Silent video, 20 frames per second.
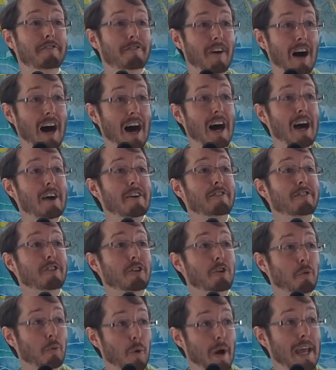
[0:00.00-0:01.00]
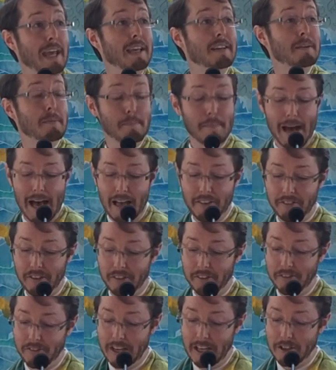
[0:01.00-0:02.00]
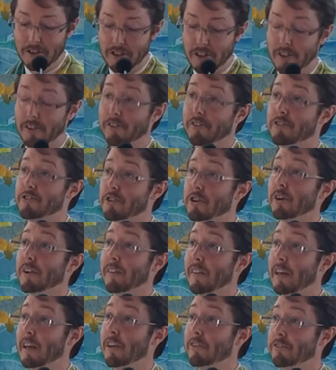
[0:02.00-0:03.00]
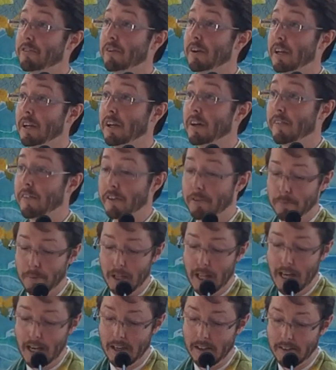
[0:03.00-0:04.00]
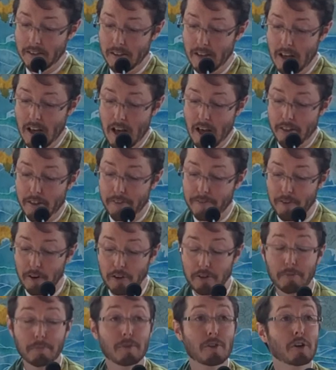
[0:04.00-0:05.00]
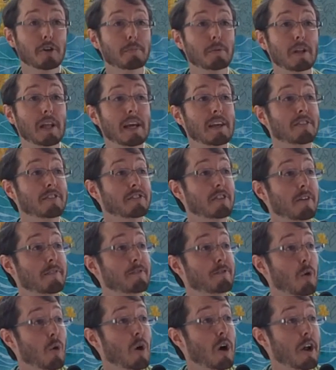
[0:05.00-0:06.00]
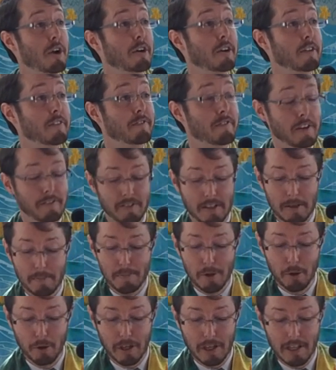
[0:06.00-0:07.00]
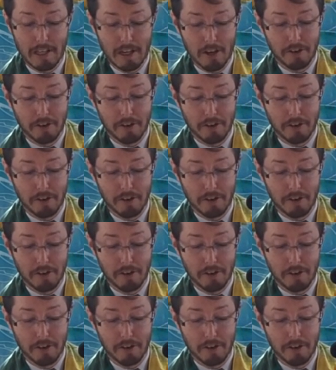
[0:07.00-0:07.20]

five great mass extinctions during the history of this planet. The first took place some 450 million